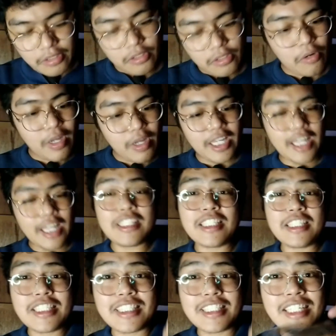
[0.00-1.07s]
So again,
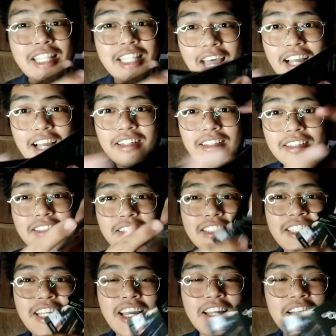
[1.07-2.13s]
this is the tag.
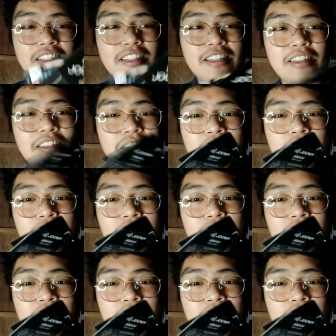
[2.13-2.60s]
Ayan.